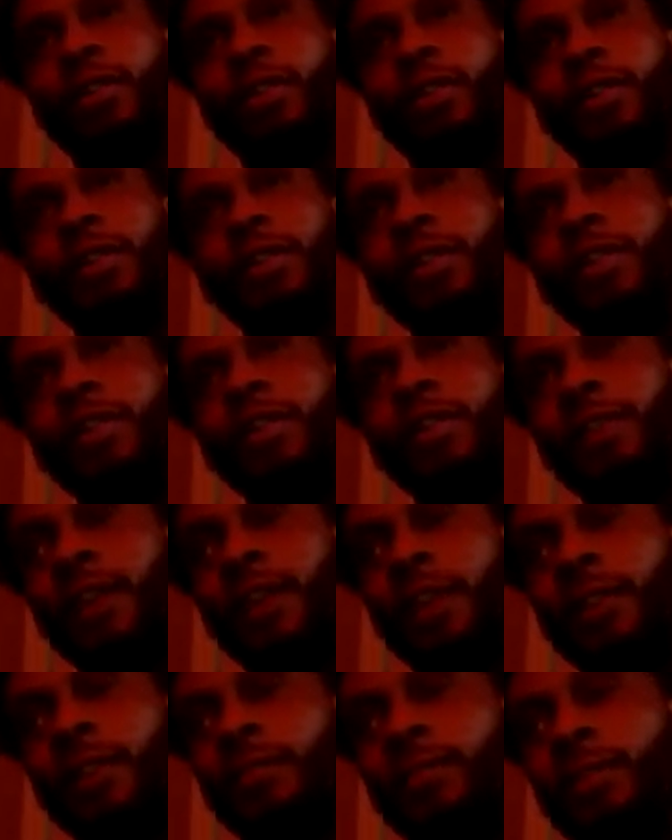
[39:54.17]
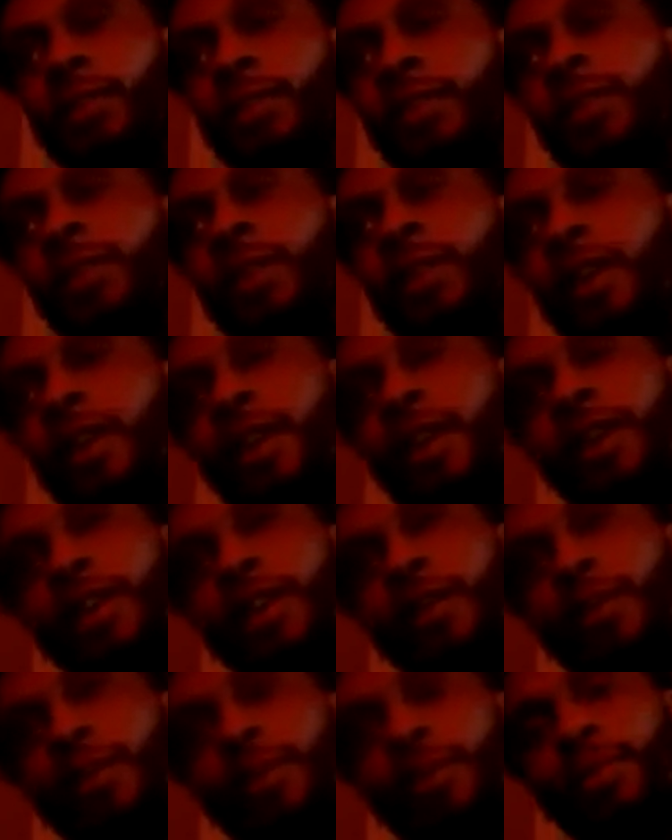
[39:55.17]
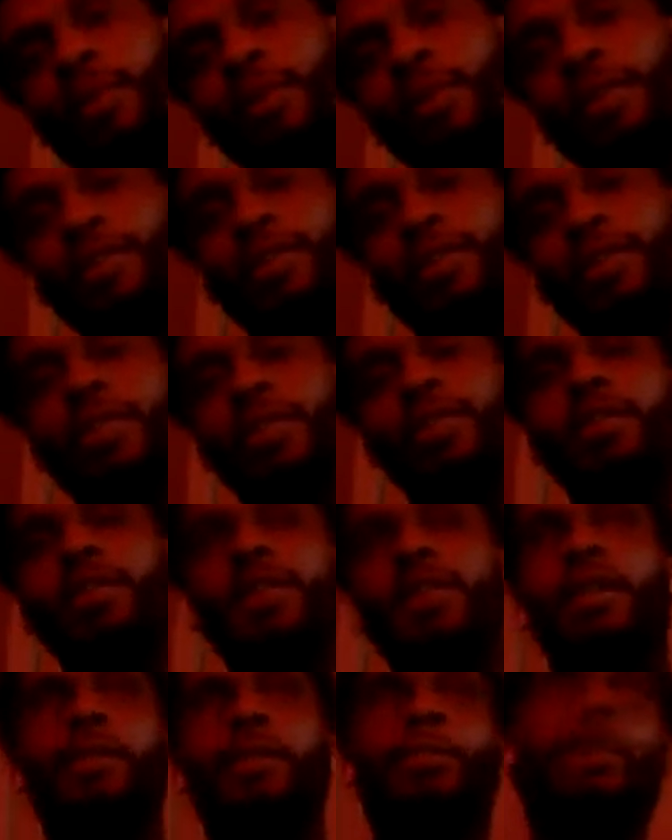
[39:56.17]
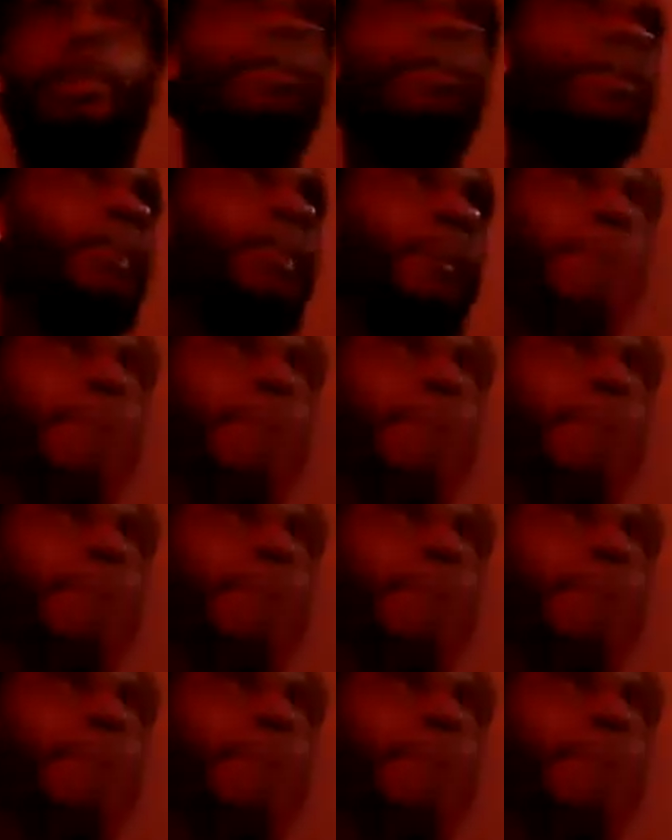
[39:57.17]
It ain't gotta be one person all the time. Like,